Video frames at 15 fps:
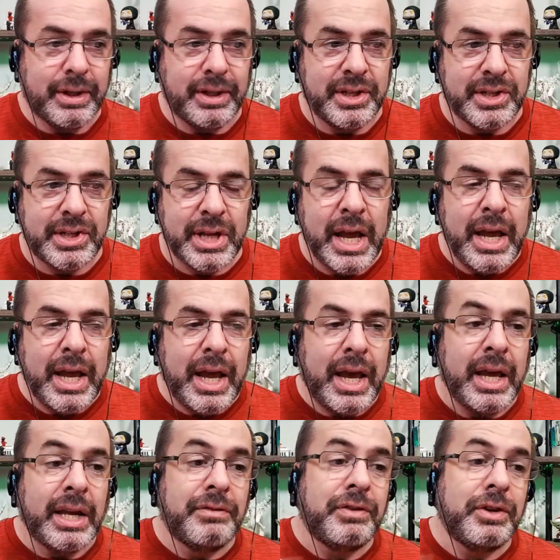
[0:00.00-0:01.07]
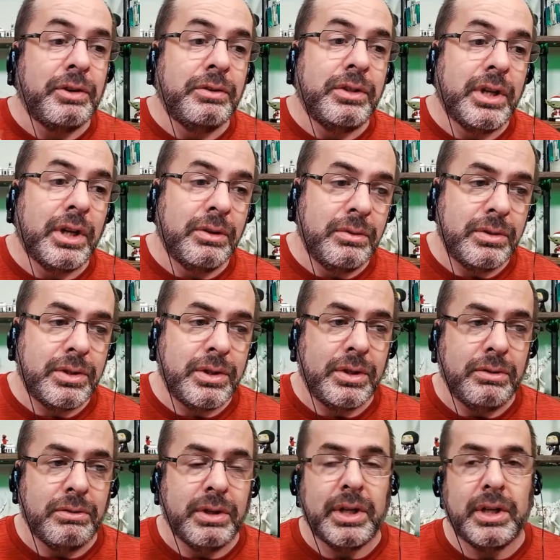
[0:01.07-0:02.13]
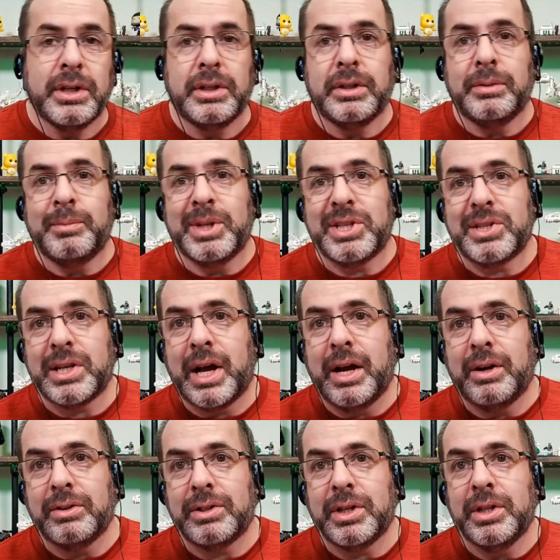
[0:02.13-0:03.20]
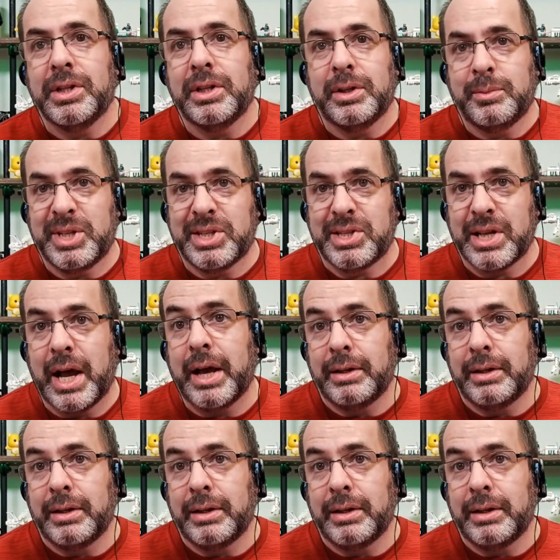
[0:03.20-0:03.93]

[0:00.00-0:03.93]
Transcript: is. And if you don't tune in, you'll miss out, and then you'll be sad.